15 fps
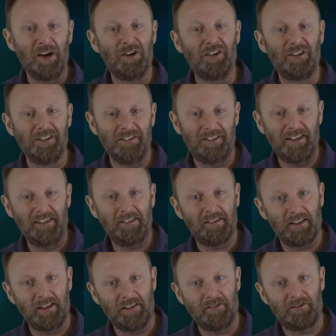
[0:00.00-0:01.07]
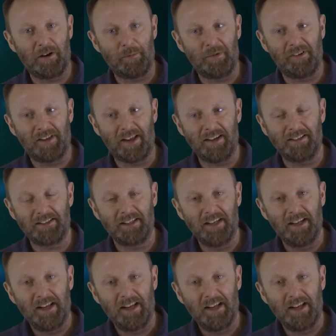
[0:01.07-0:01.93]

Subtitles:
all of these things represent